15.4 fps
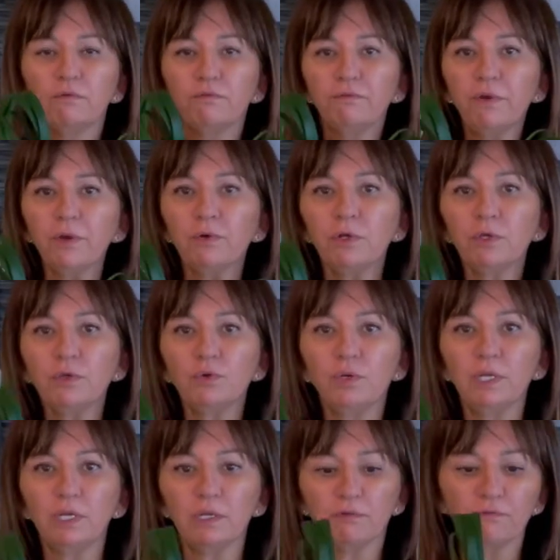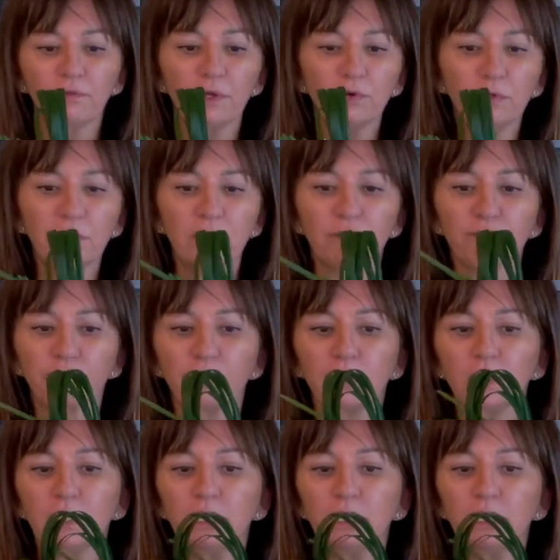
Very unique, very different.